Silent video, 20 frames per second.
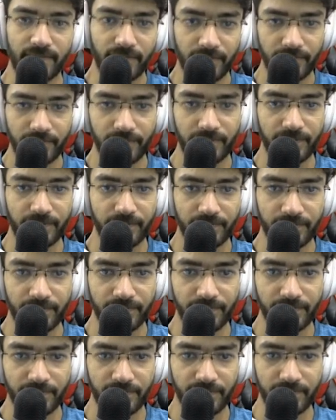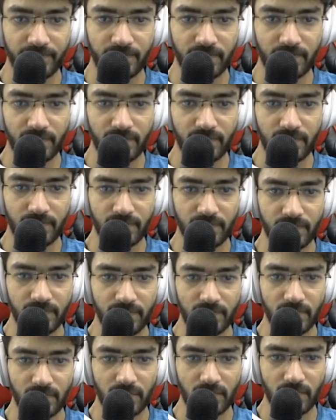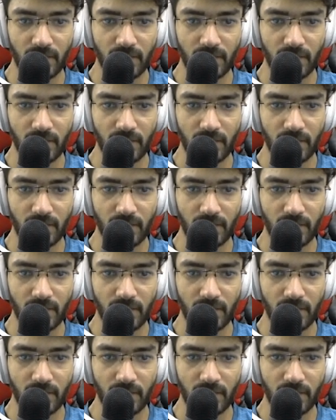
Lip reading: Nobody speaks.